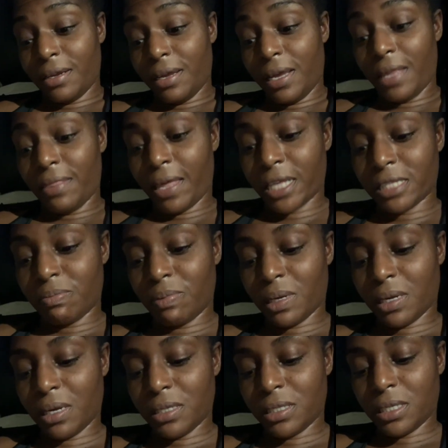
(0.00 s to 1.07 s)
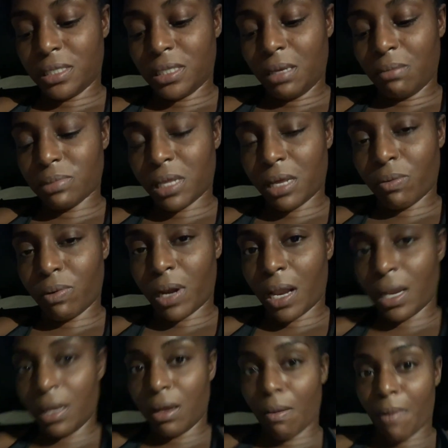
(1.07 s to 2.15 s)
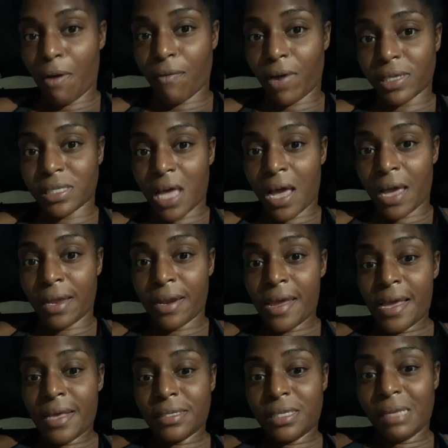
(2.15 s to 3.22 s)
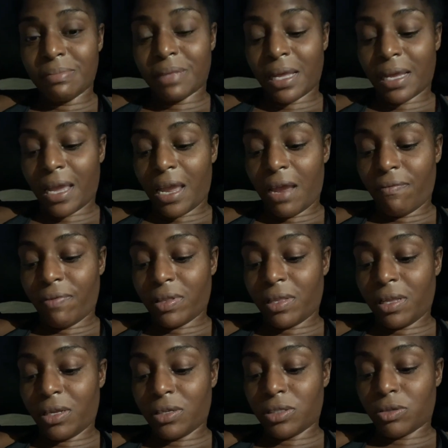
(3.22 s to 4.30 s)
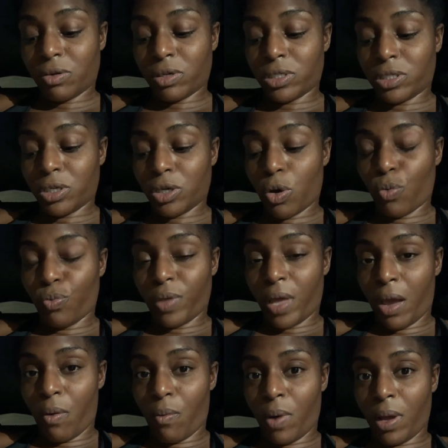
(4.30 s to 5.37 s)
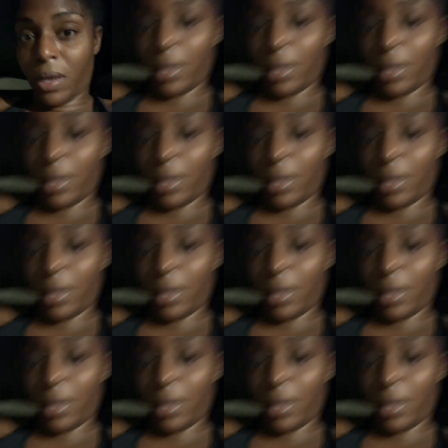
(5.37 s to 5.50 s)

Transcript: And that's because it seems like when I lay on my right side, it seems like everything starts to go that way.